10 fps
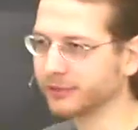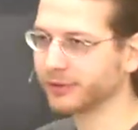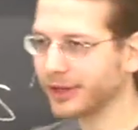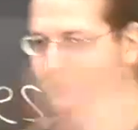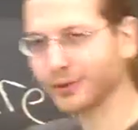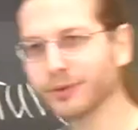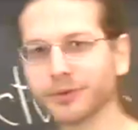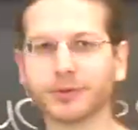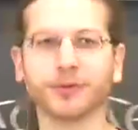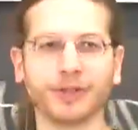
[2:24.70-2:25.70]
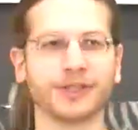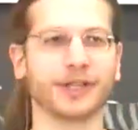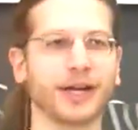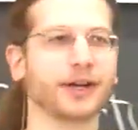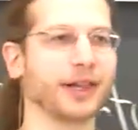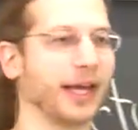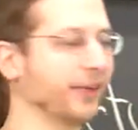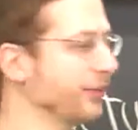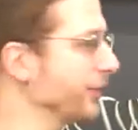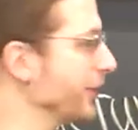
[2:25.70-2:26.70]
so that's an overview of the entire
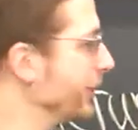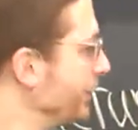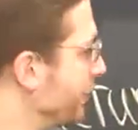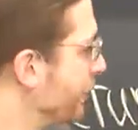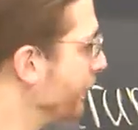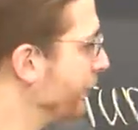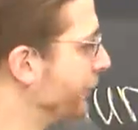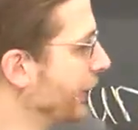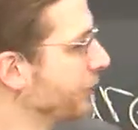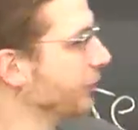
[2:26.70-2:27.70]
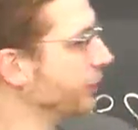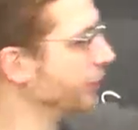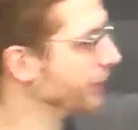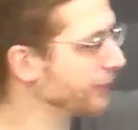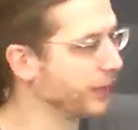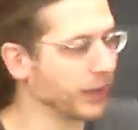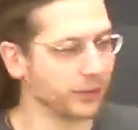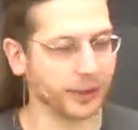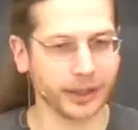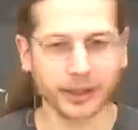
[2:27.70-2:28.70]
class, and these are sort of the sections we'll be
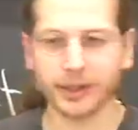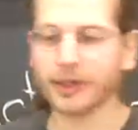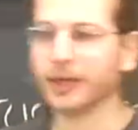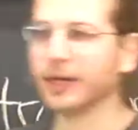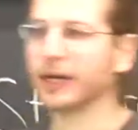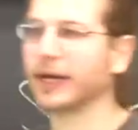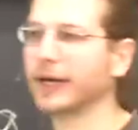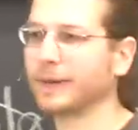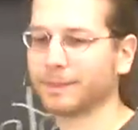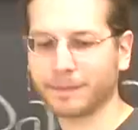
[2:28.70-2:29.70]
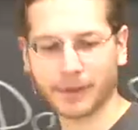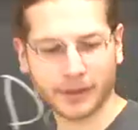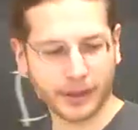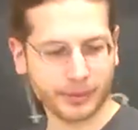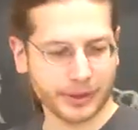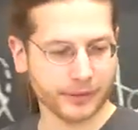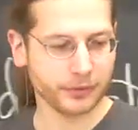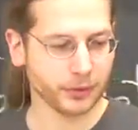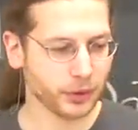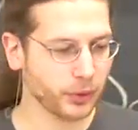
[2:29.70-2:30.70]
following. Um, let me give
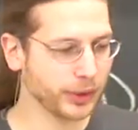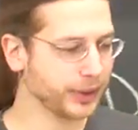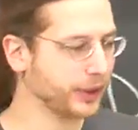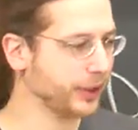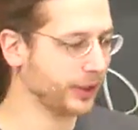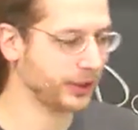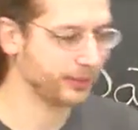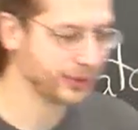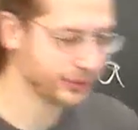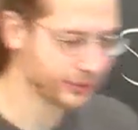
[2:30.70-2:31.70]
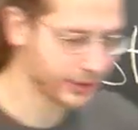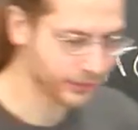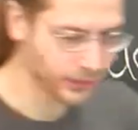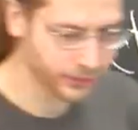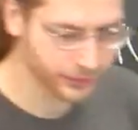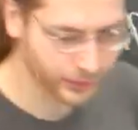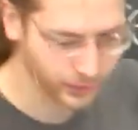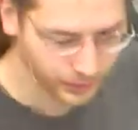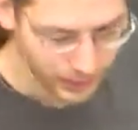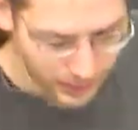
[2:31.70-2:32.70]
you a quick administrative
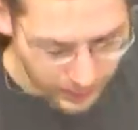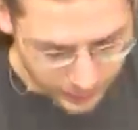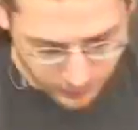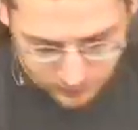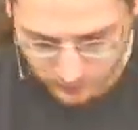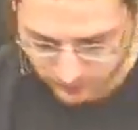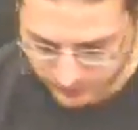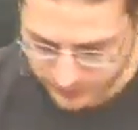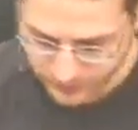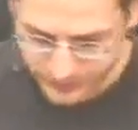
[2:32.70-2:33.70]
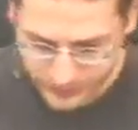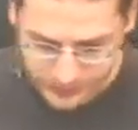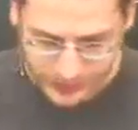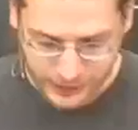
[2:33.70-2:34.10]
overview of what we're doing.